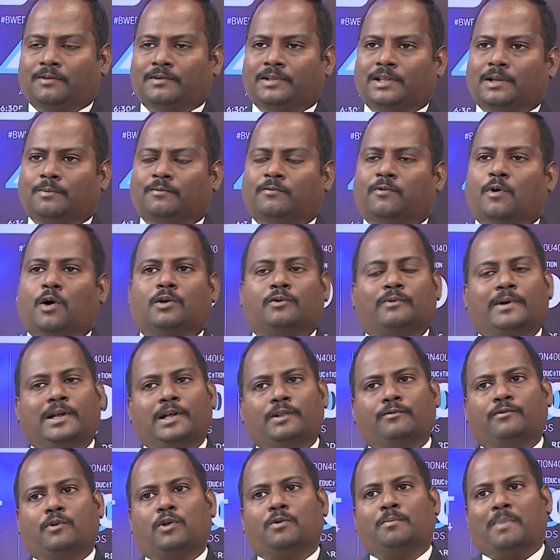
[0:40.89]
with them for
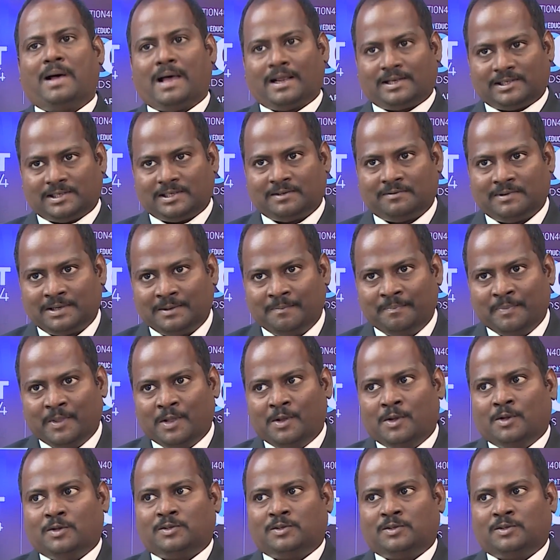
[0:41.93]
24/7.